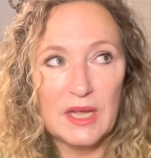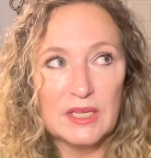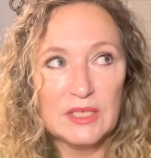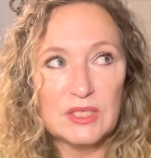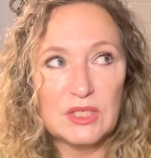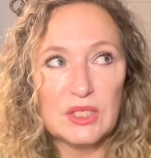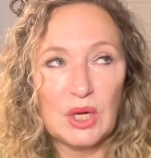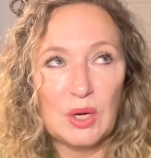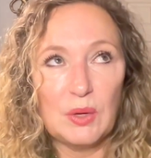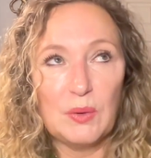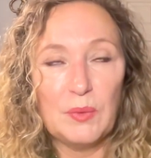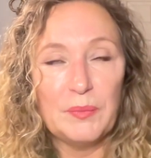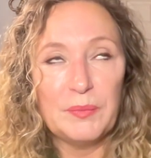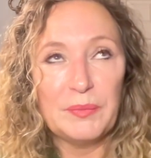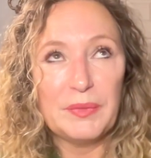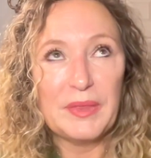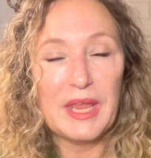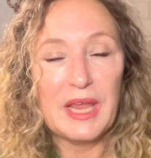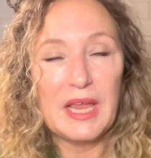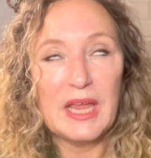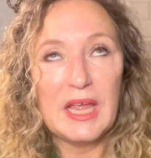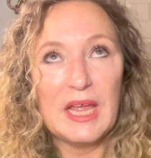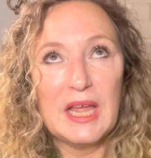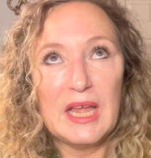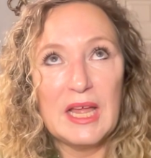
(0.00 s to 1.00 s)
So,
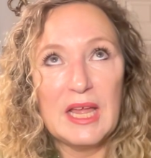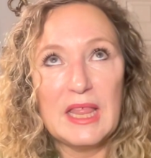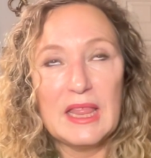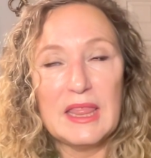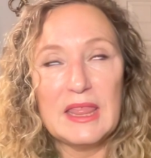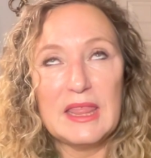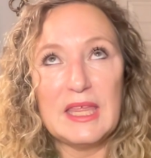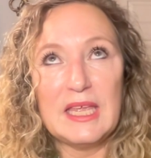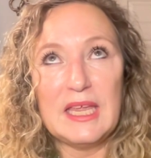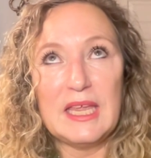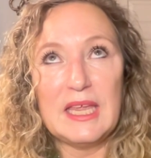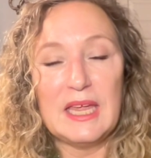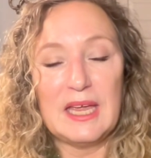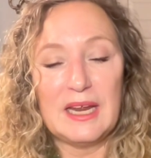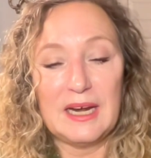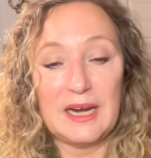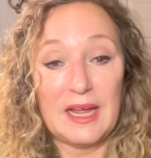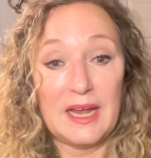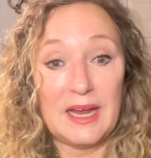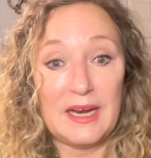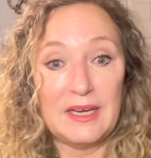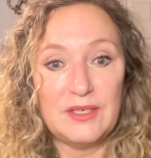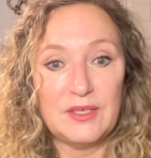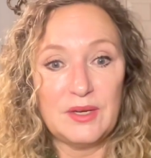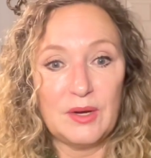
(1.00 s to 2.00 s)
the and
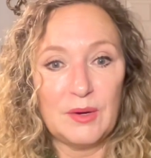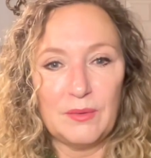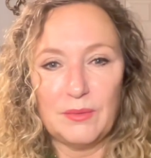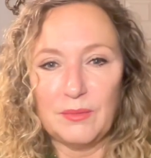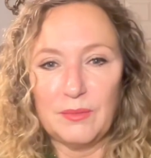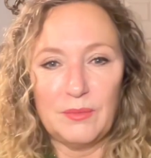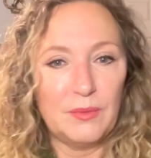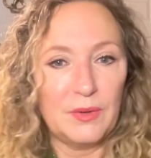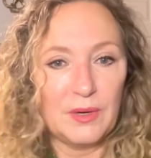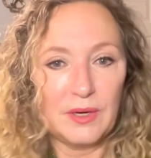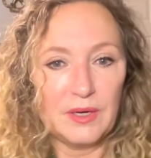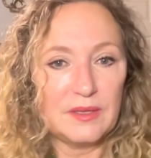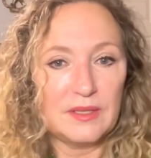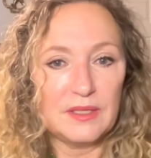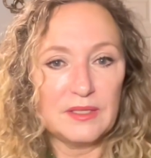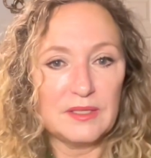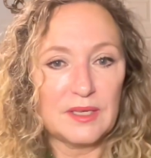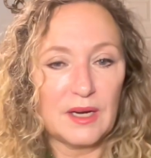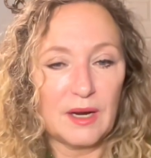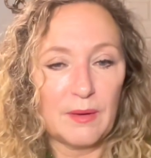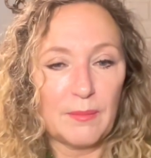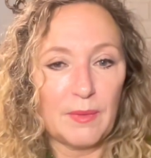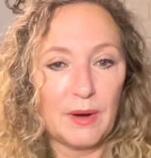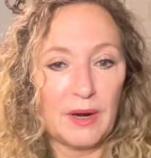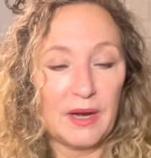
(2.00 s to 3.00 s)
I don't work the
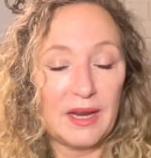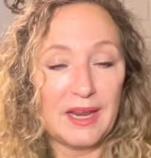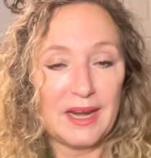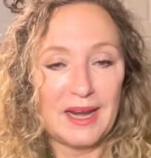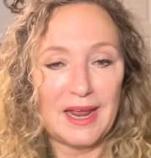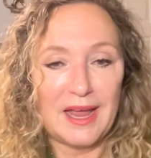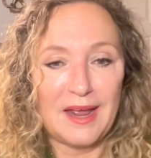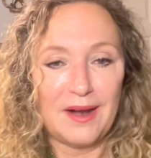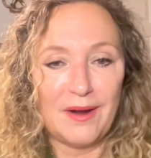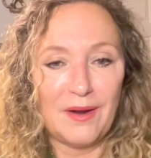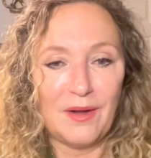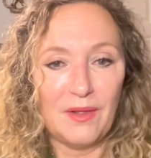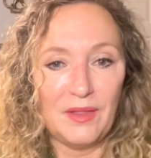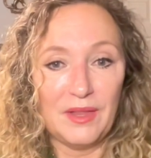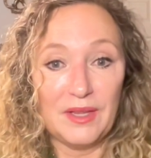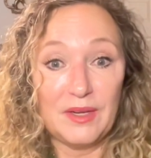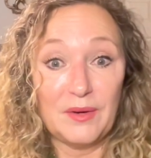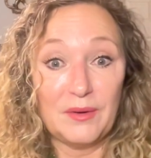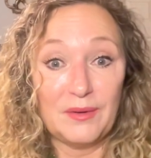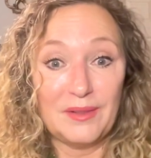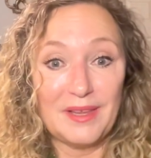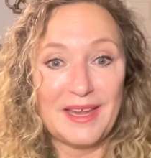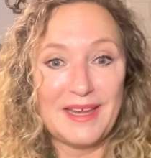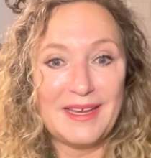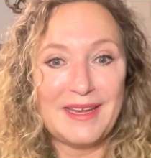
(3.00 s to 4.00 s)
stock market at all. I
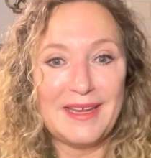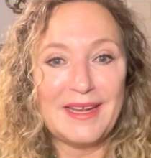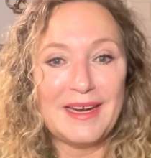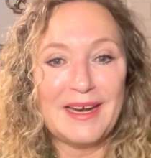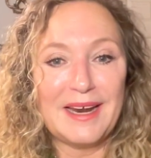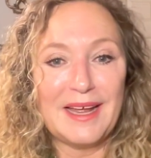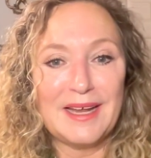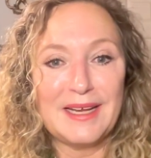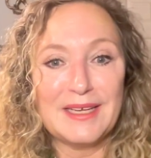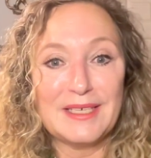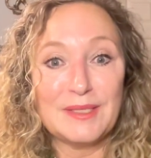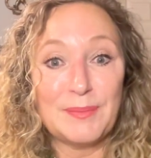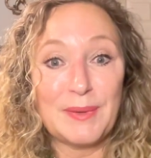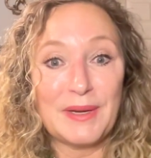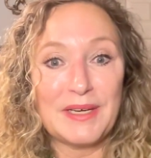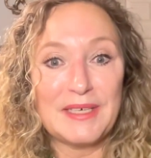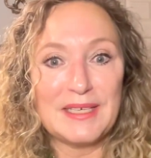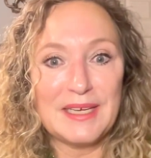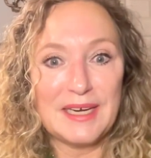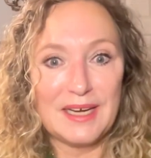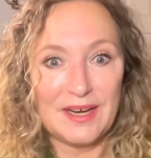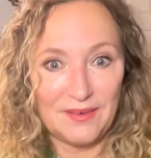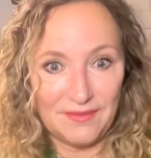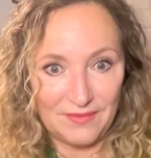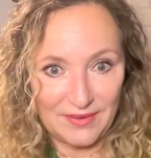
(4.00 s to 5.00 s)
don't like it. I
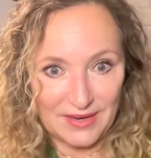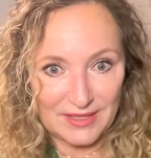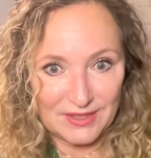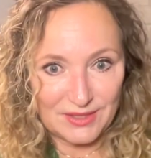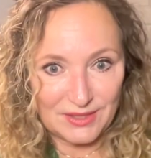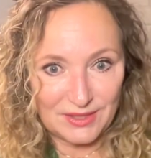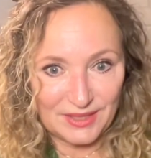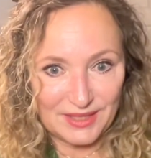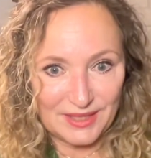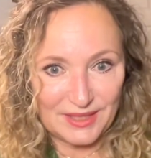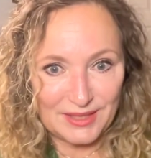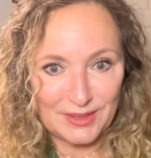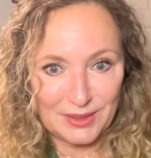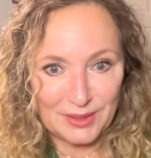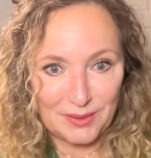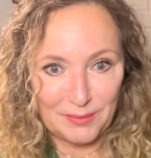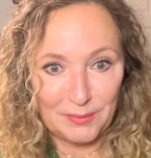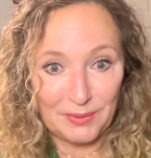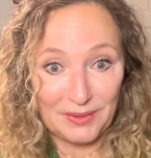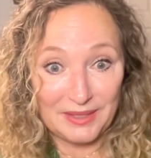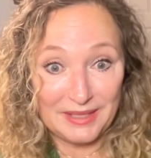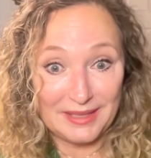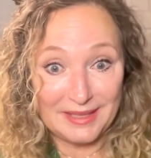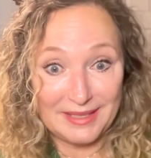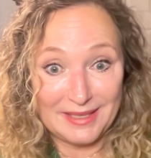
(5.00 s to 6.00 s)
expect it eventually to
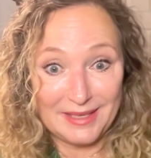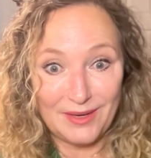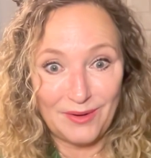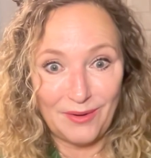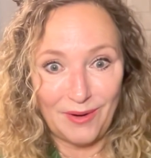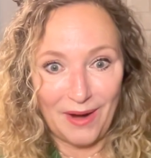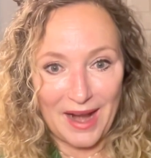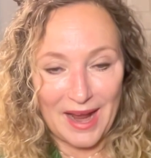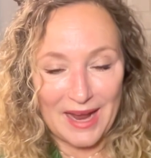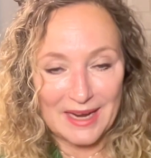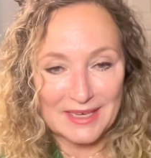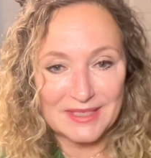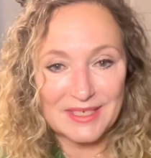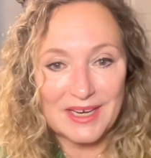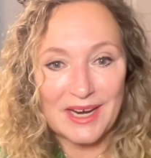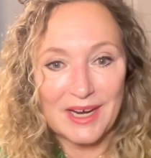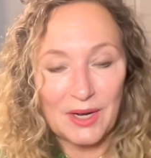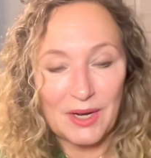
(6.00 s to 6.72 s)
completely crash,